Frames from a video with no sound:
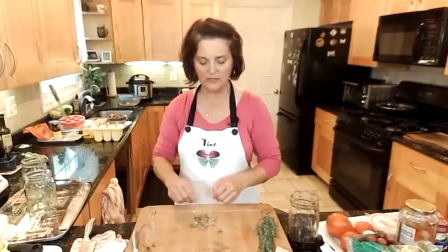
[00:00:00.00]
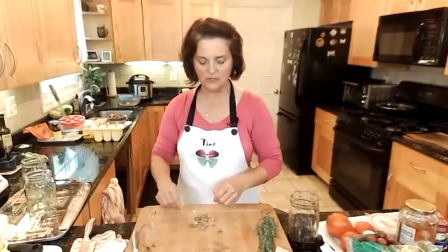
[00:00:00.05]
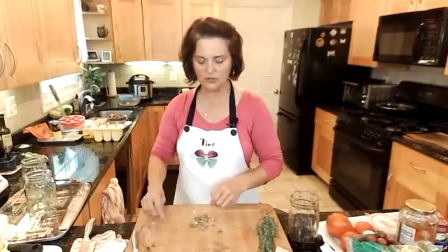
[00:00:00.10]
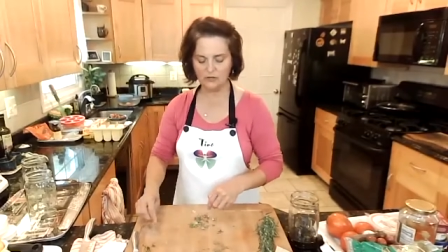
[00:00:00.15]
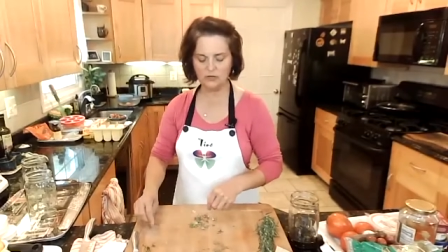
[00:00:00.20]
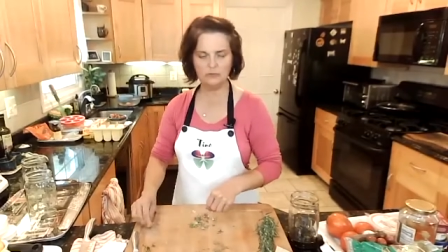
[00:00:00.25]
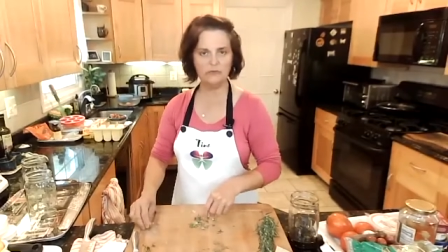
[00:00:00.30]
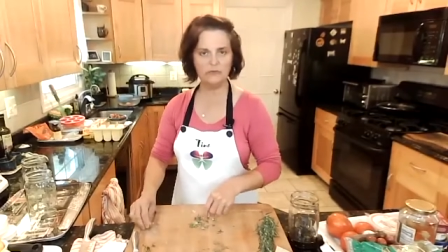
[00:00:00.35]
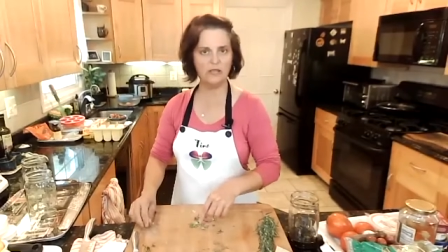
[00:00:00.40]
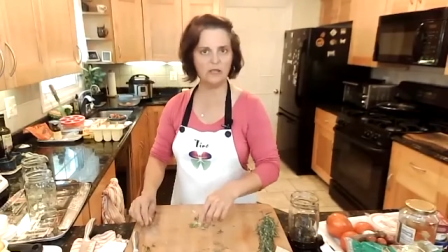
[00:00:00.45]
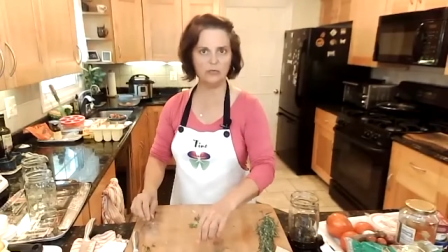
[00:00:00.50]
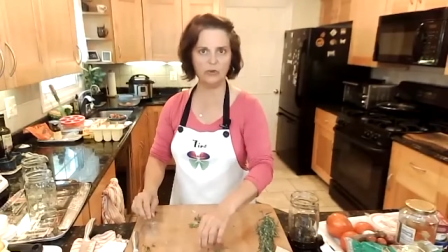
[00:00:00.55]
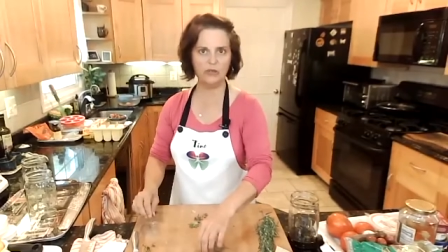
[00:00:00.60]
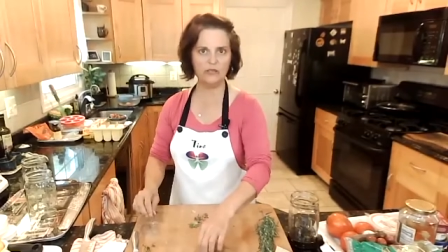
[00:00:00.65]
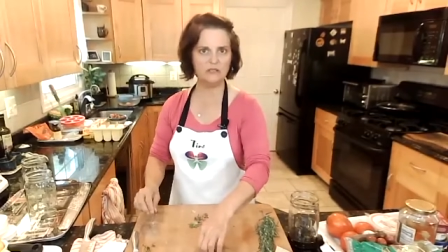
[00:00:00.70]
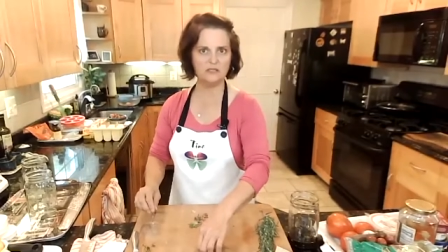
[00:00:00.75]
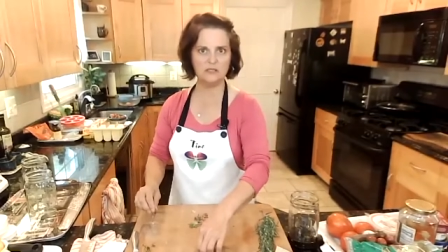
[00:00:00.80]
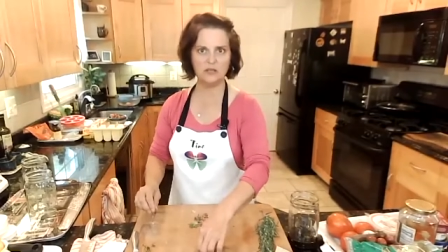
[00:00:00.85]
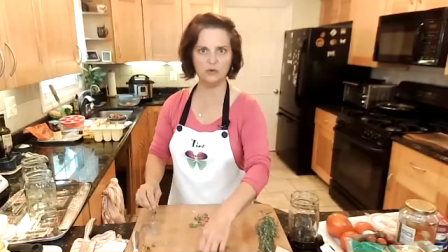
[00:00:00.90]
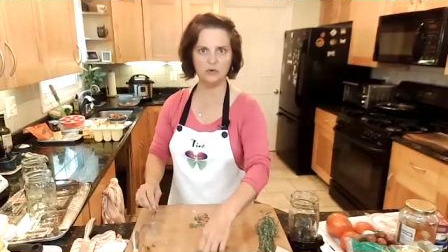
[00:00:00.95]
You can make
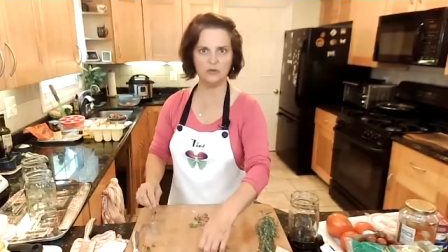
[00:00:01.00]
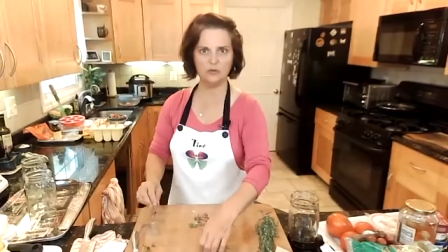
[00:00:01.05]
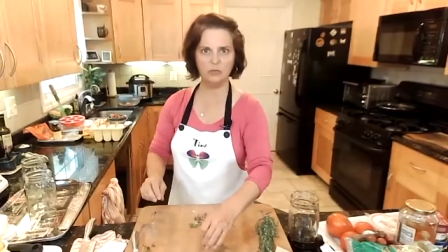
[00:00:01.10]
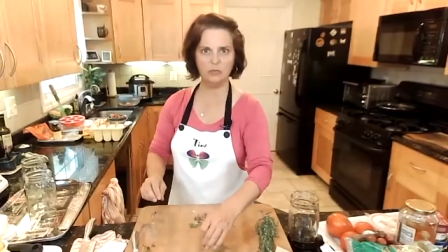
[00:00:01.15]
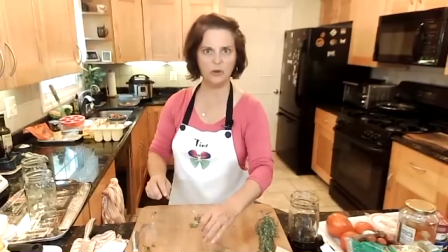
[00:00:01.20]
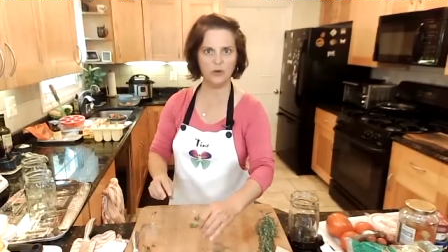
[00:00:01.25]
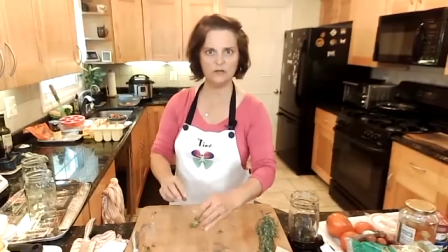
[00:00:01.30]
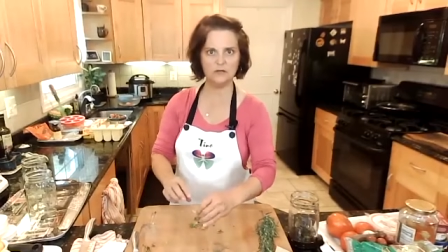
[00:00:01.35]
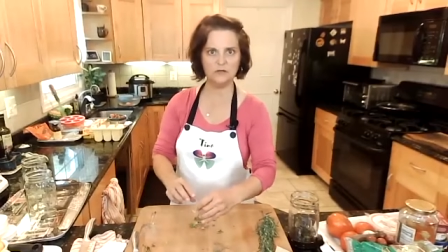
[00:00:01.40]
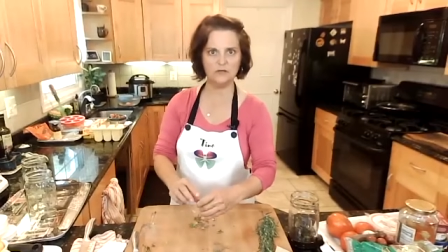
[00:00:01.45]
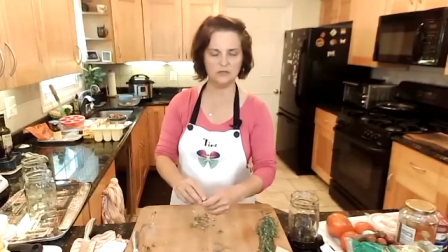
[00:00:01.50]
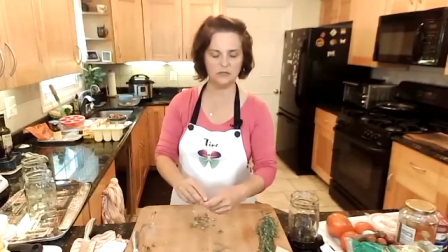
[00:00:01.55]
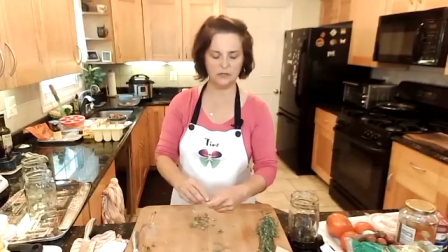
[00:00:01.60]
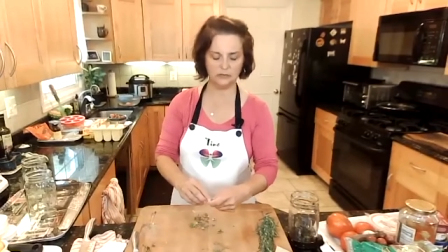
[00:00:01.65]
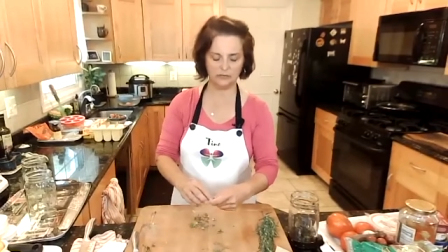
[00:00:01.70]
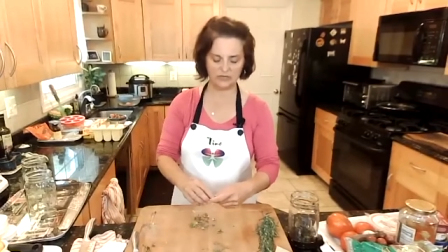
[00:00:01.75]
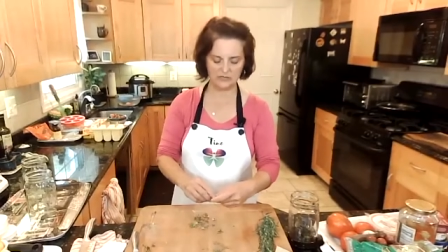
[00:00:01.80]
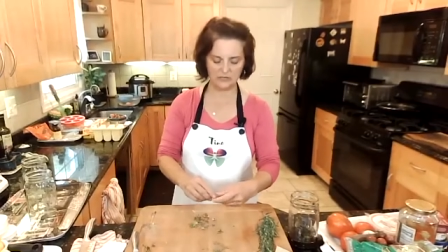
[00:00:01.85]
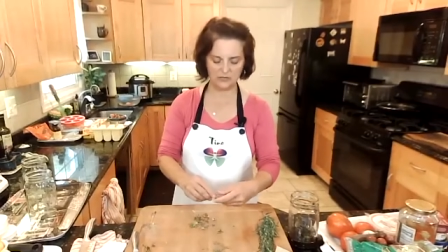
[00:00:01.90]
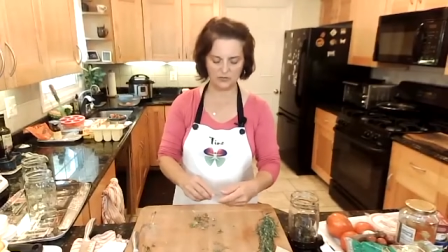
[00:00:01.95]
pesto with parsley.
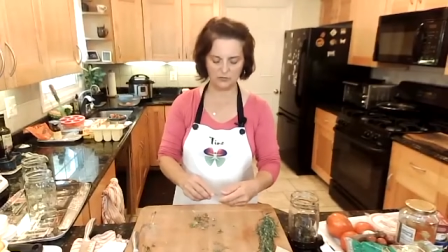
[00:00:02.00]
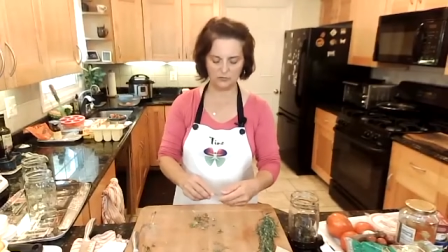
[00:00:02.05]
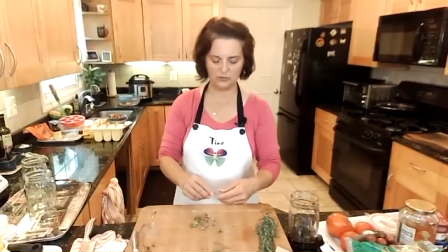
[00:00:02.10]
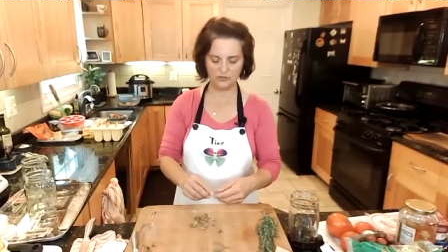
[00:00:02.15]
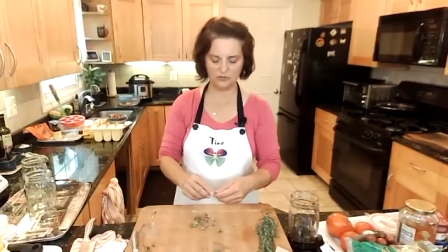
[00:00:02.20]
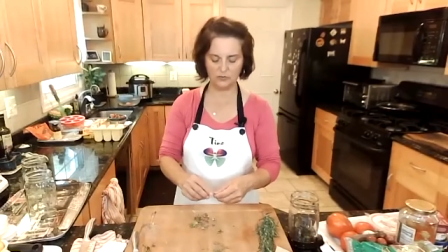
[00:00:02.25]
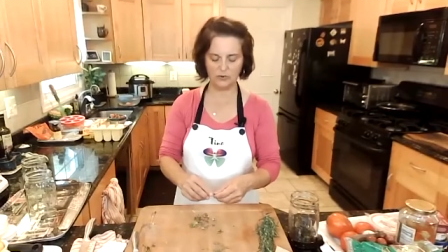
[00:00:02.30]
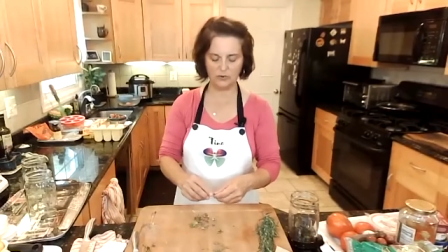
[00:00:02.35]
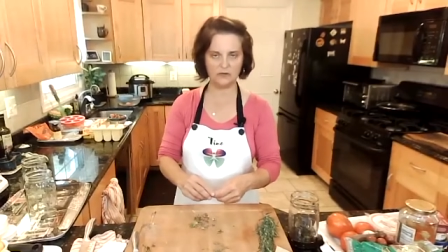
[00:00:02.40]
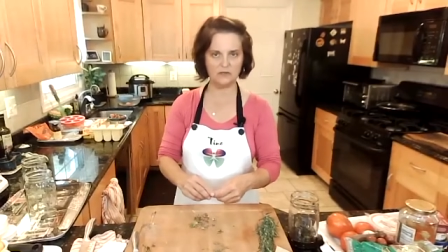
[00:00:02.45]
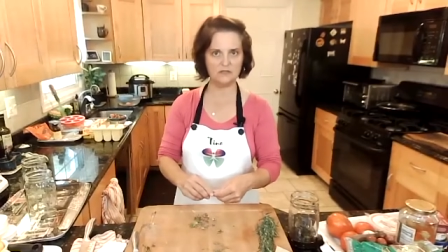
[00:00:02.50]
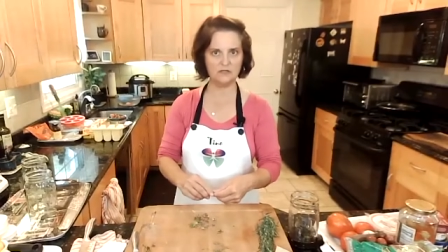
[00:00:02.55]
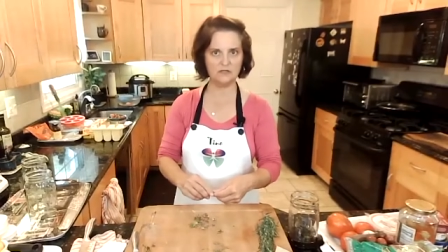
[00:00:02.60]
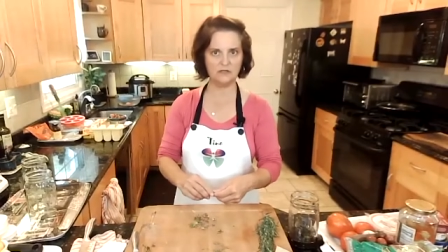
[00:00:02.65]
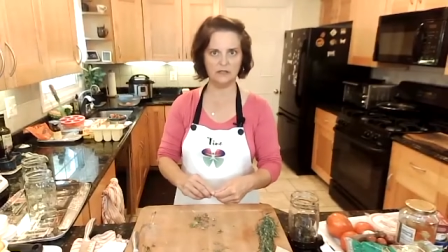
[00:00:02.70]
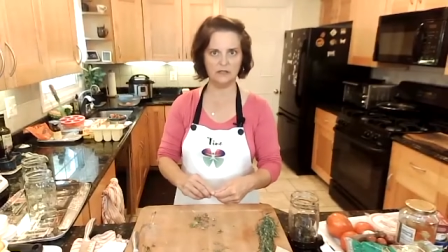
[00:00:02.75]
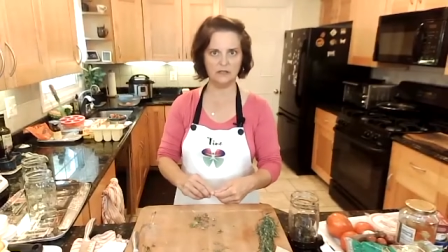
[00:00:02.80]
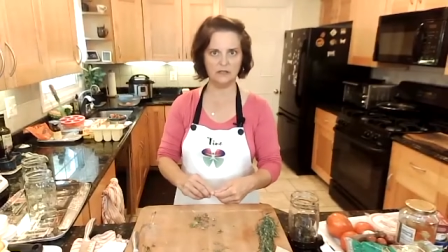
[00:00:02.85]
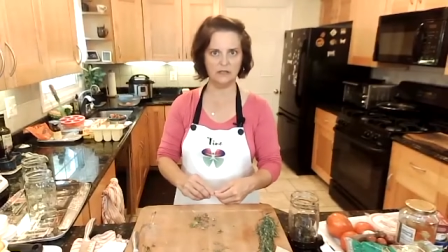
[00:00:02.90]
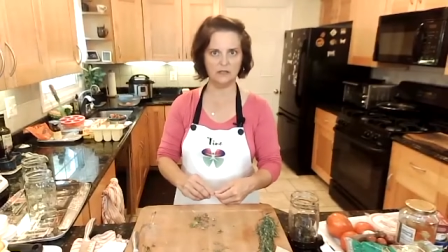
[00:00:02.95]
My sister puts
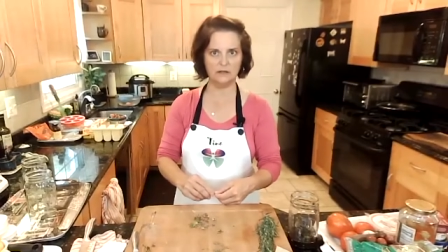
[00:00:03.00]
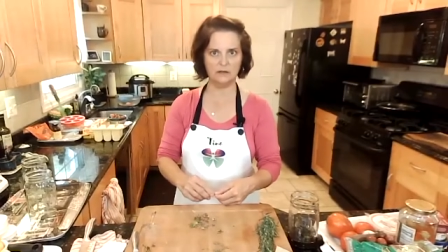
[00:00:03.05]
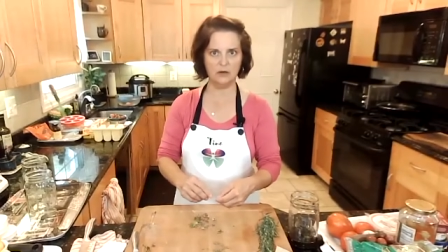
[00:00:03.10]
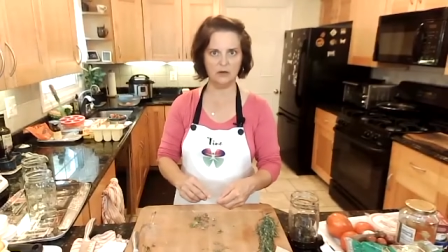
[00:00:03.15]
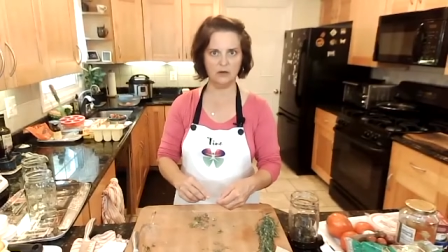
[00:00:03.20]
parsley in